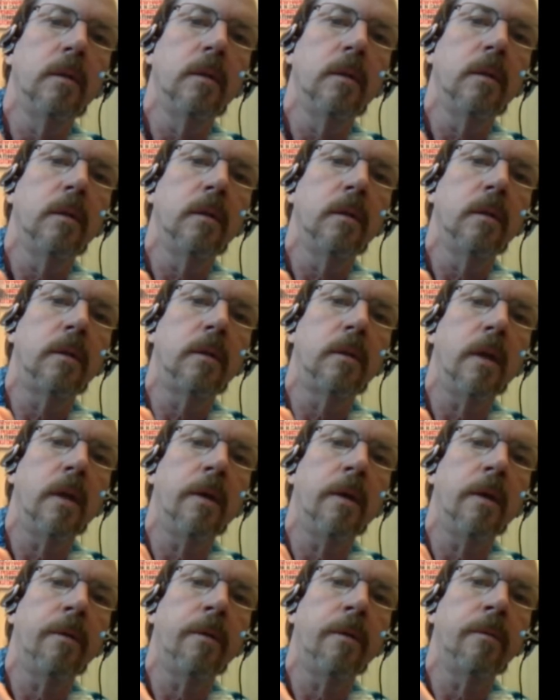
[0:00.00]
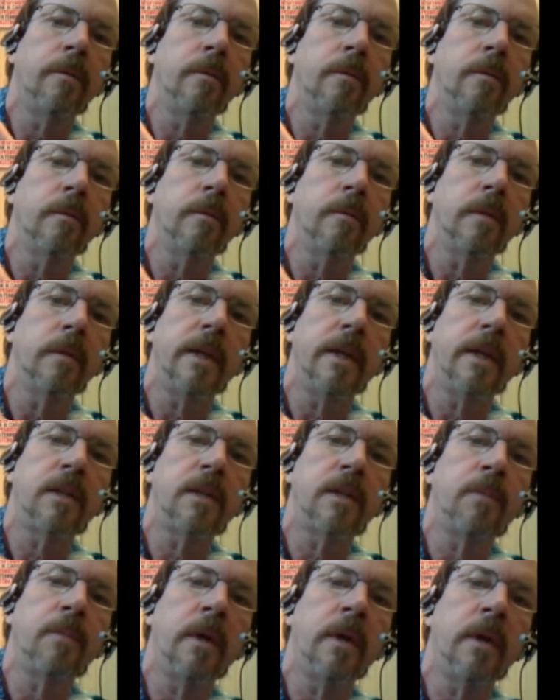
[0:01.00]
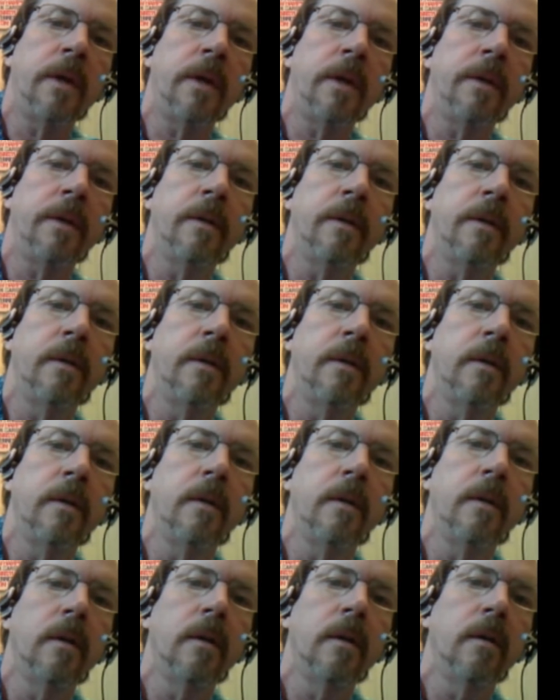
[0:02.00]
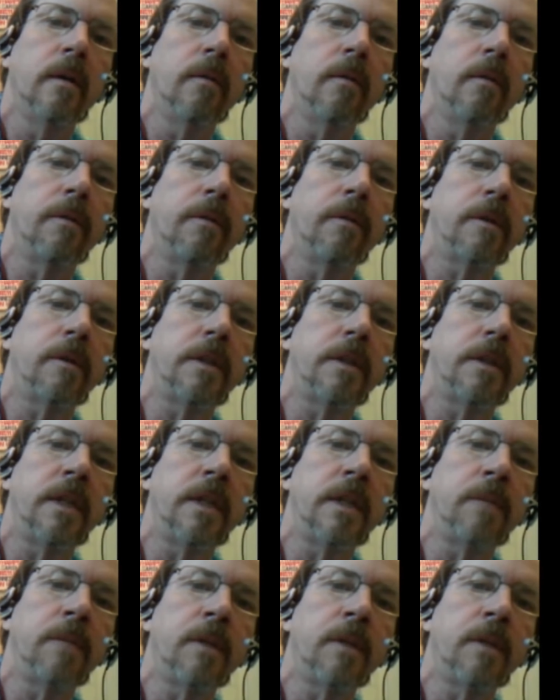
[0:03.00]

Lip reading: So that's my first attempt at a